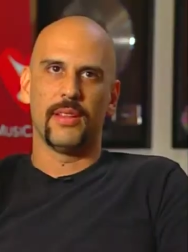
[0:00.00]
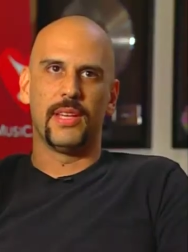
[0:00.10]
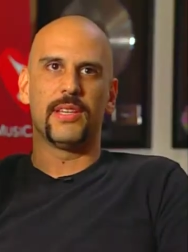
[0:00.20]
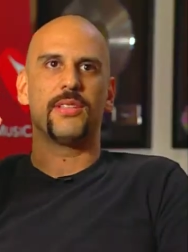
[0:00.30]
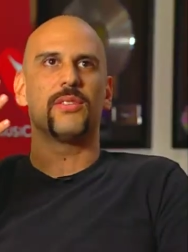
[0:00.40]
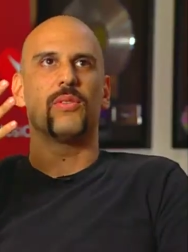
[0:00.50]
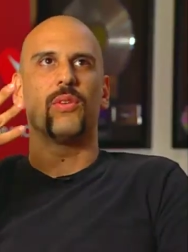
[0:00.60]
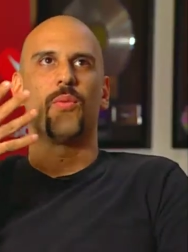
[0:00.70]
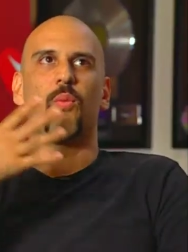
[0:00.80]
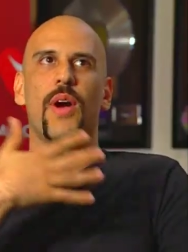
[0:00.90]
This
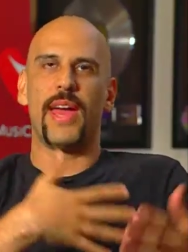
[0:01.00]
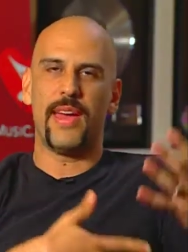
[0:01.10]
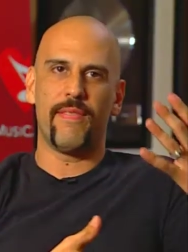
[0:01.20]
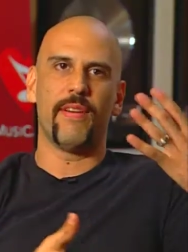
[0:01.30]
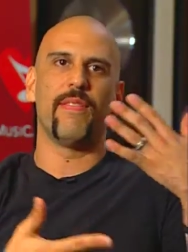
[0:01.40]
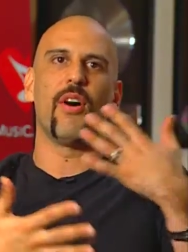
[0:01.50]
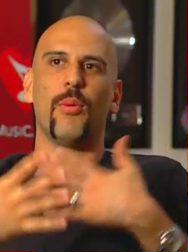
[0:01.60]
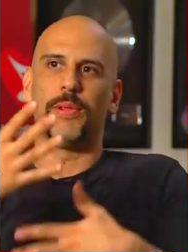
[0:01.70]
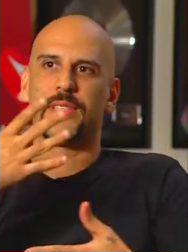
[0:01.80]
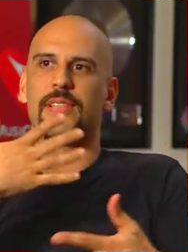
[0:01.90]
wave of
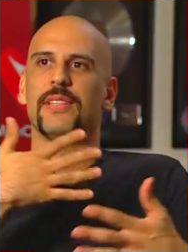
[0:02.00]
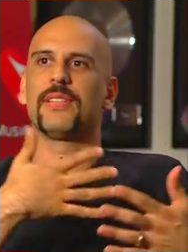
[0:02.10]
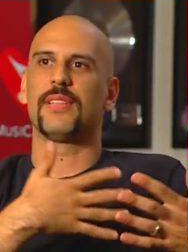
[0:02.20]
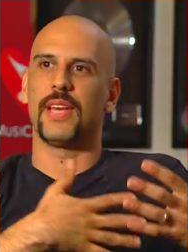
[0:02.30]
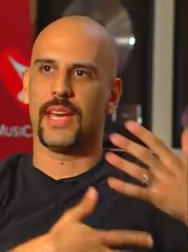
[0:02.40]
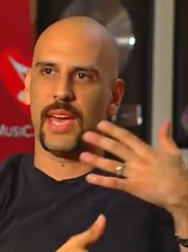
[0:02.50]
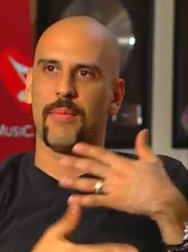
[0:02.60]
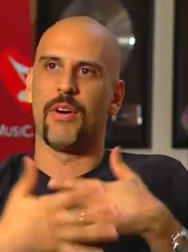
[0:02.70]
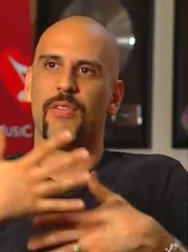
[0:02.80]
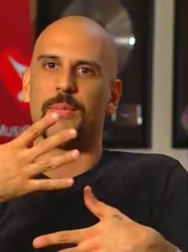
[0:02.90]
hopelessness that
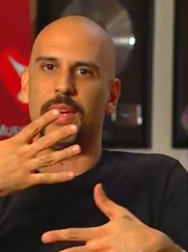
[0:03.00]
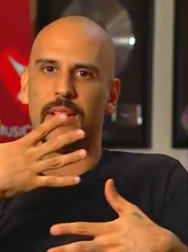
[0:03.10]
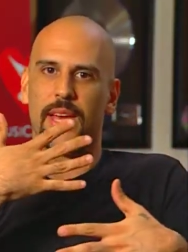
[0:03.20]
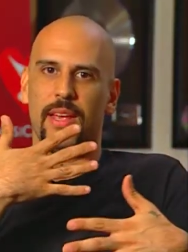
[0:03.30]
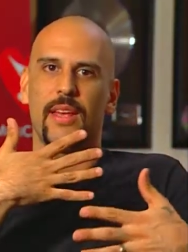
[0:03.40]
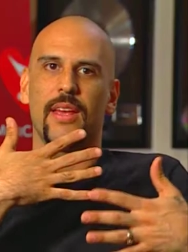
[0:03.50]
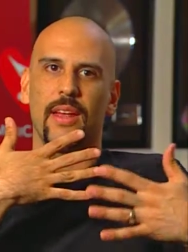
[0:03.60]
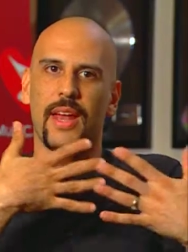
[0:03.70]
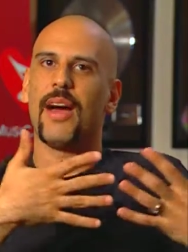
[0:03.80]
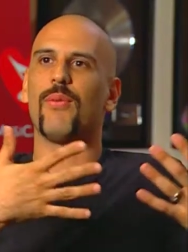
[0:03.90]
came over me like,
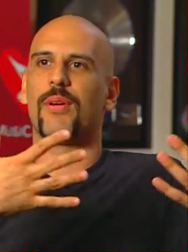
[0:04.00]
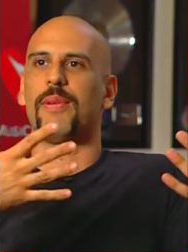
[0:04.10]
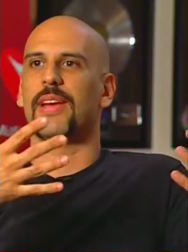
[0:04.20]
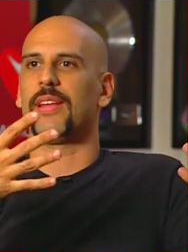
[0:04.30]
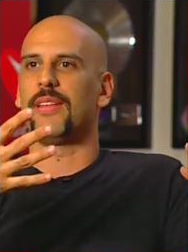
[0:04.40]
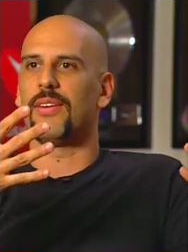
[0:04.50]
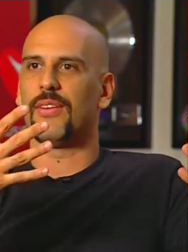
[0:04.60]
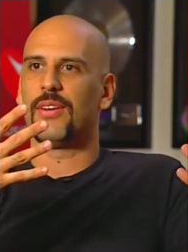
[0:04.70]
now what am I gonna do?